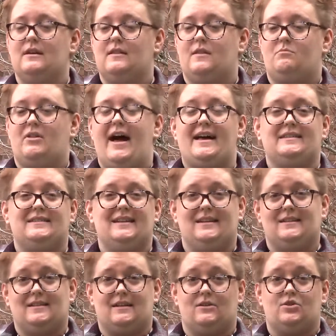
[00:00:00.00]
the plastic
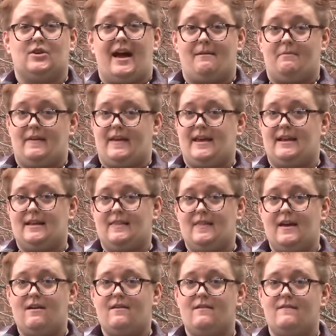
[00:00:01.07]
is going to trap the heat in
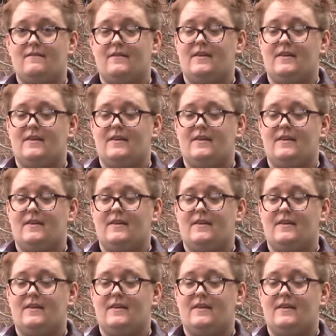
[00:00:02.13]
there